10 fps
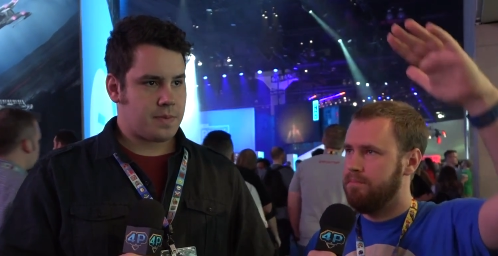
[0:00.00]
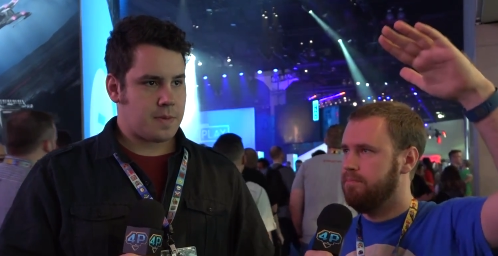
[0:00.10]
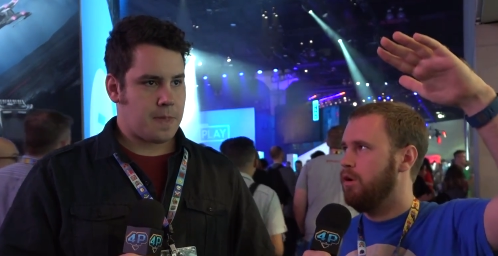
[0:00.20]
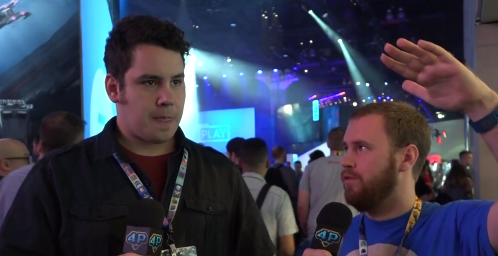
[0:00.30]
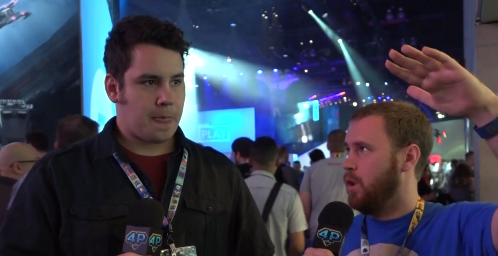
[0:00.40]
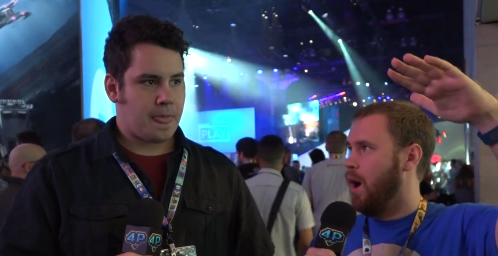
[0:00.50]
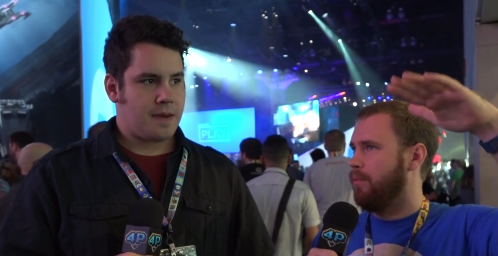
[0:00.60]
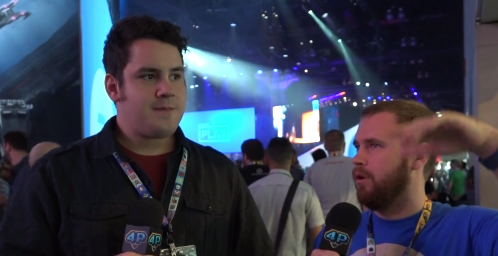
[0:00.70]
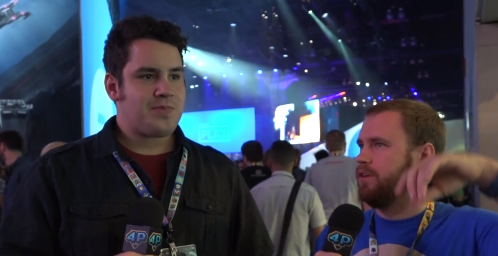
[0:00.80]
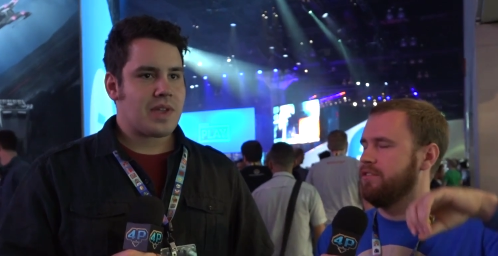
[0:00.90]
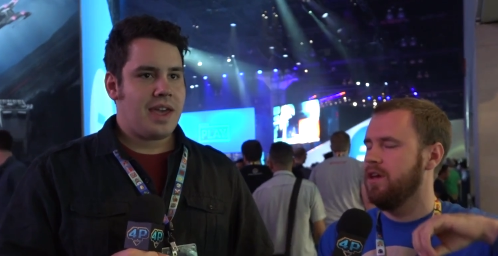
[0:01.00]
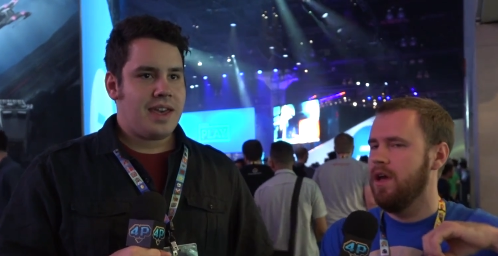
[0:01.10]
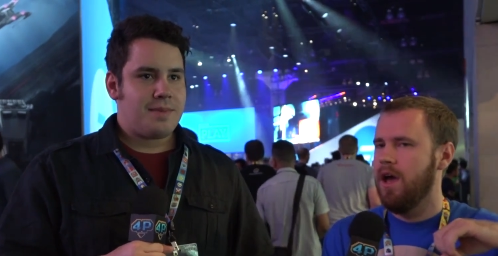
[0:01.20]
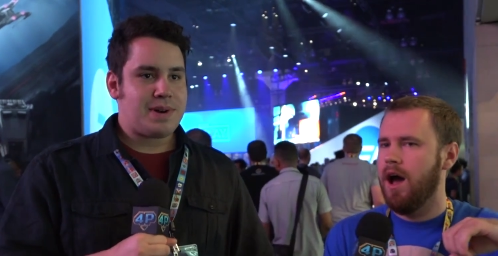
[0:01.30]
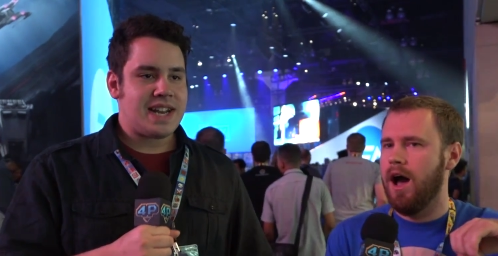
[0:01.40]
Speaker 1: move you upwards.
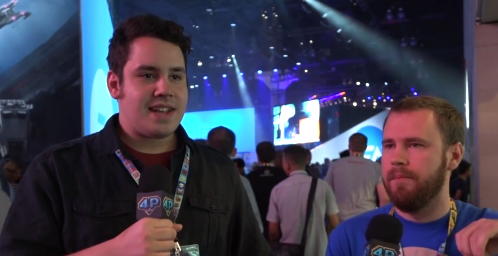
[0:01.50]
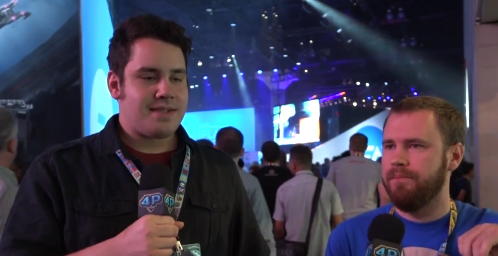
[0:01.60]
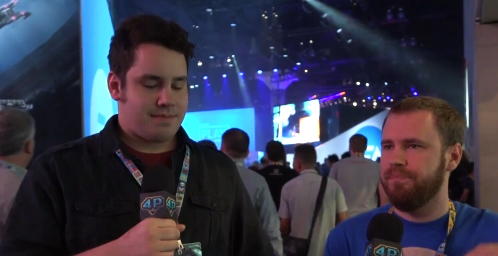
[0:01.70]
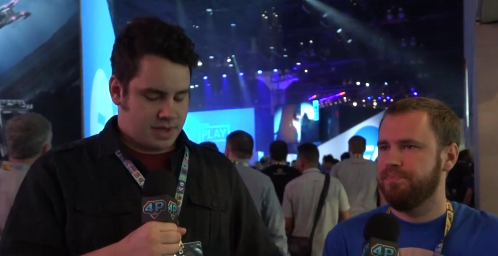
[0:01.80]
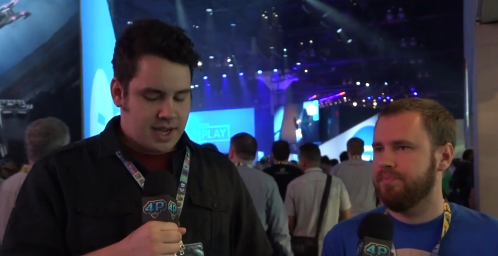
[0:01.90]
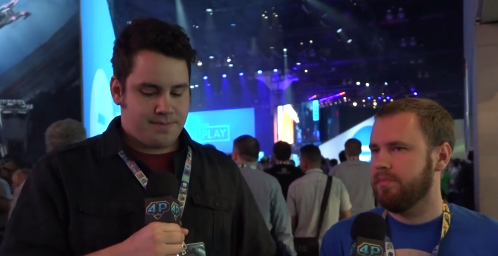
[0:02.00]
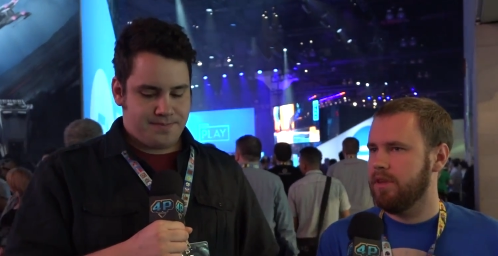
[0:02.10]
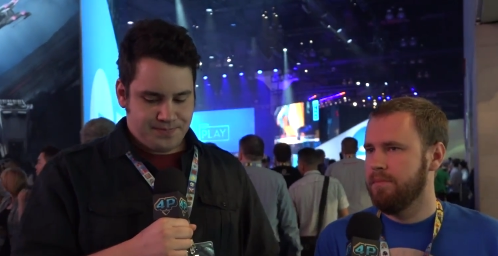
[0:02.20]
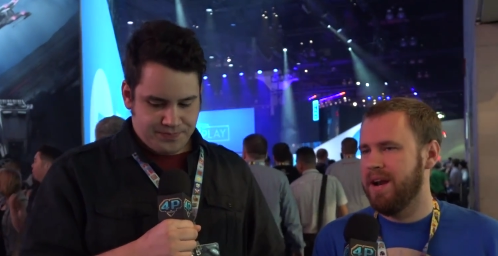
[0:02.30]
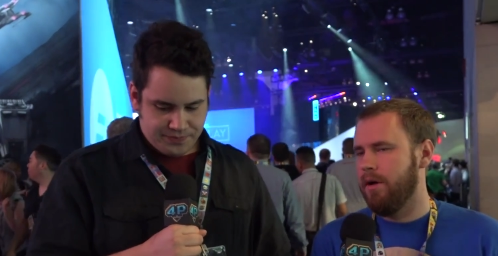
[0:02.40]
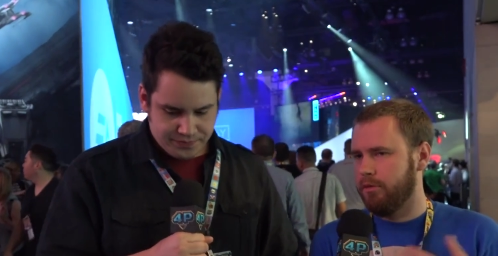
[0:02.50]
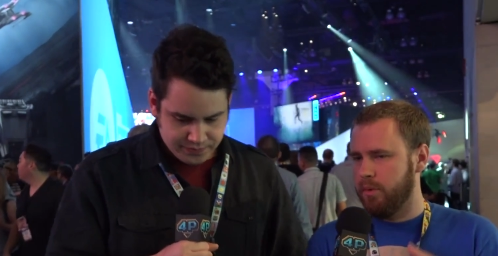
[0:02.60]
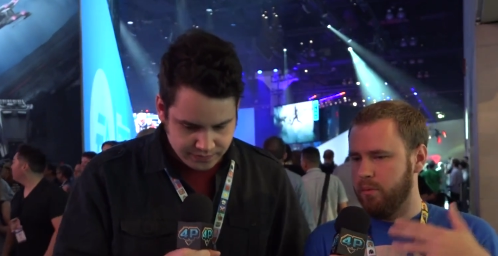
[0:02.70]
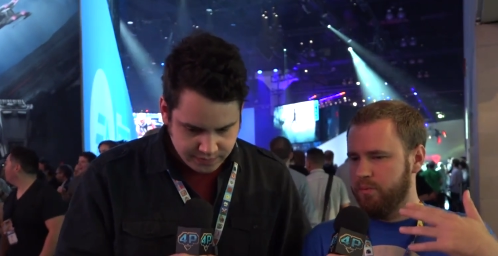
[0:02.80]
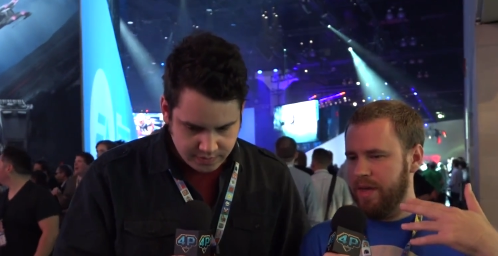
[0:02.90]
But yeah. But anyways,
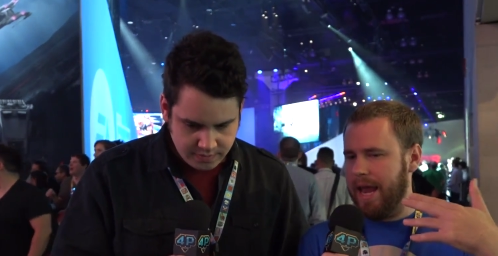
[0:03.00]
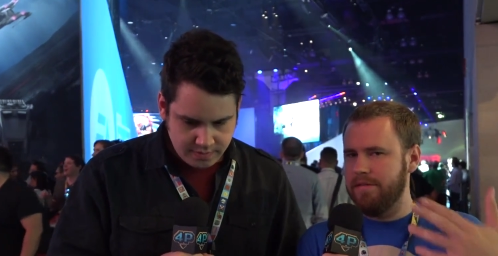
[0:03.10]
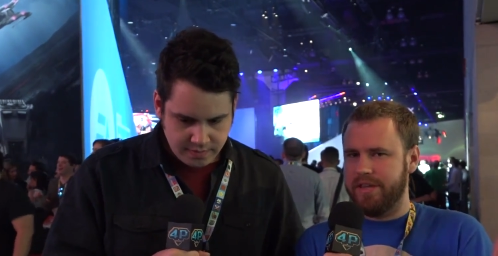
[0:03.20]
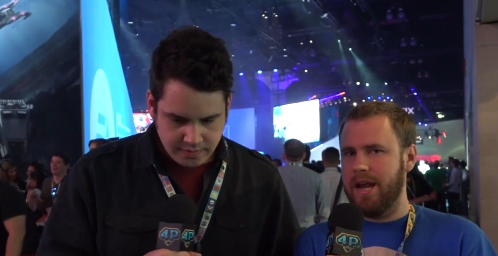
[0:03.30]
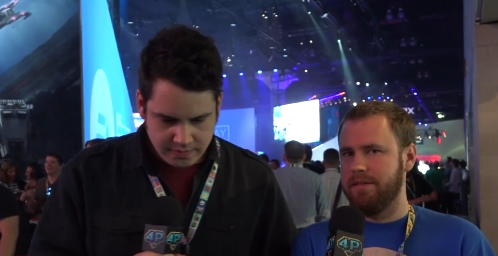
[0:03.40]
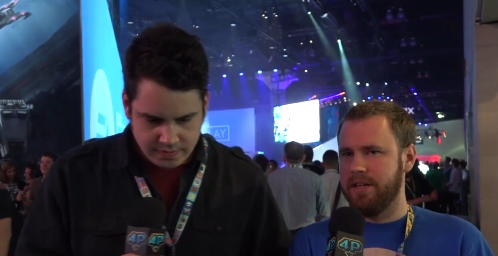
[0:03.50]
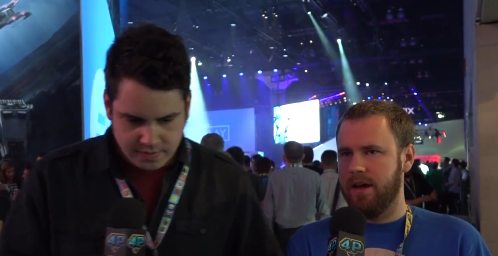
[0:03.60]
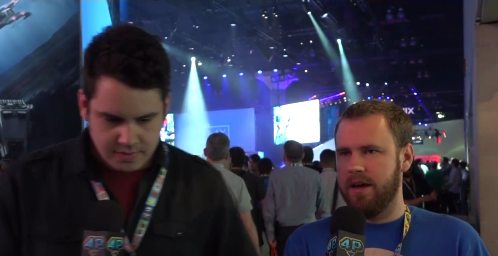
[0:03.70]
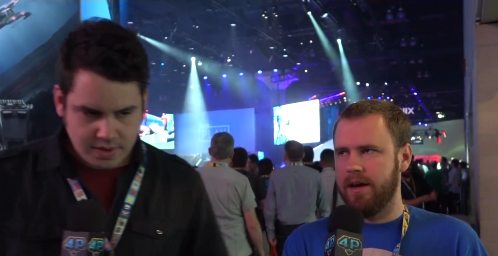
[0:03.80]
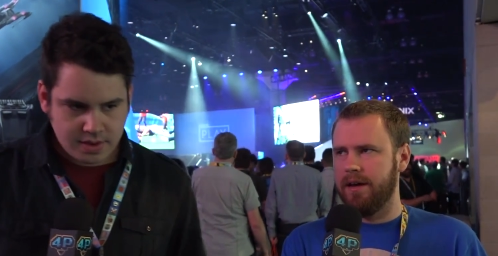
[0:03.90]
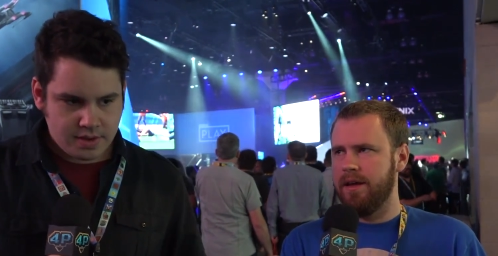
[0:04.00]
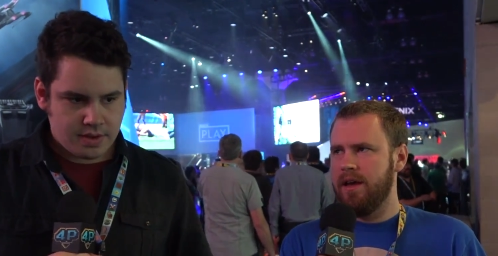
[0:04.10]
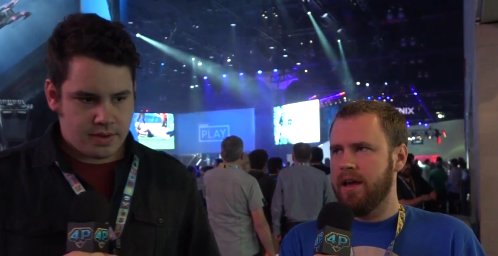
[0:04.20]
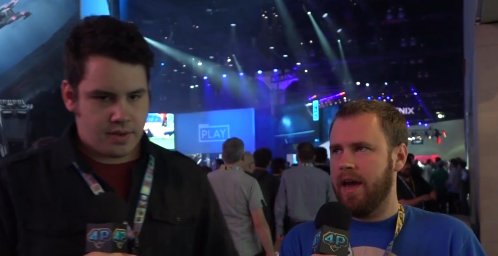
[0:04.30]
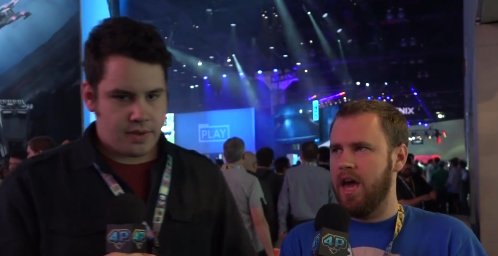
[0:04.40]
they gave us kind of
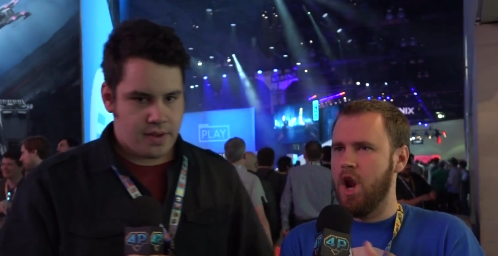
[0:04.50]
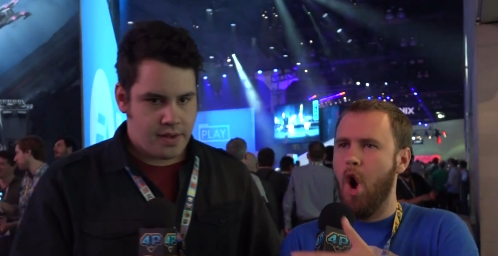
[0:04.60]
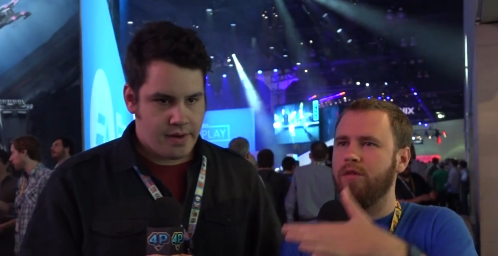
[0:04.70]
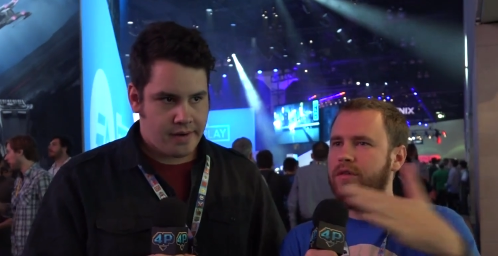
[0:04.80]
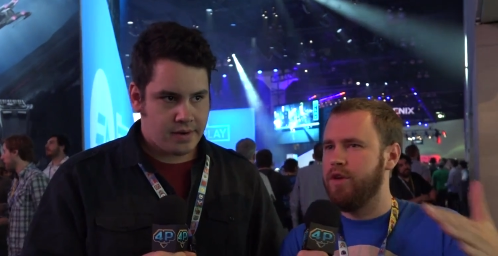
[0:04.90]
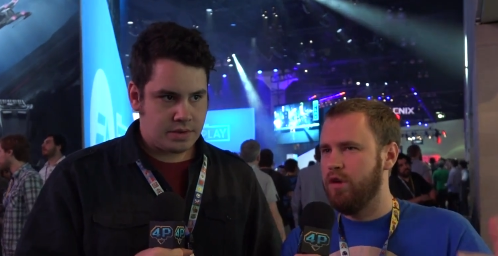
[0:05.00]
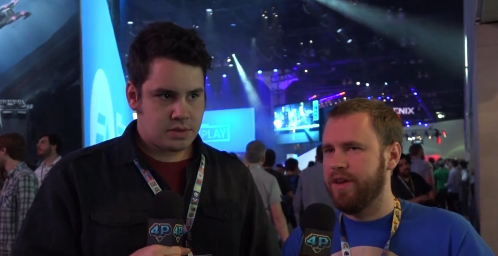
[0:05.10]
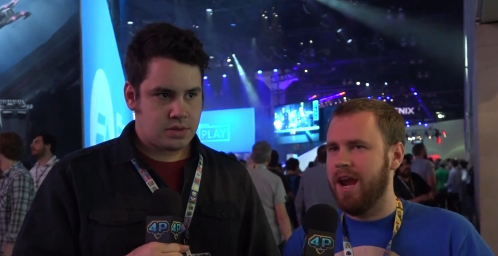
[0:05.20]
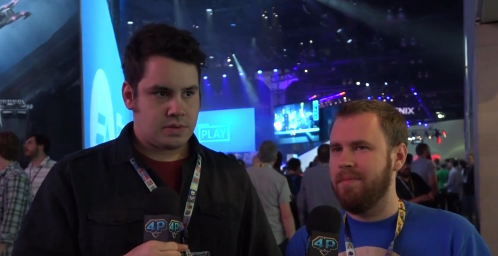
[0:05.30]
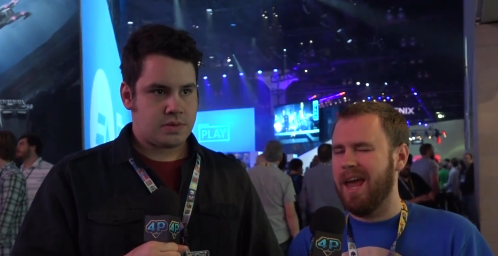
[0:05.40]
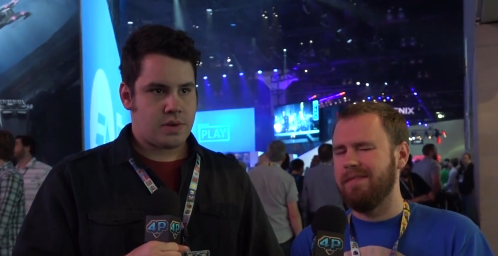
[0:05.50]
an overview of the game. They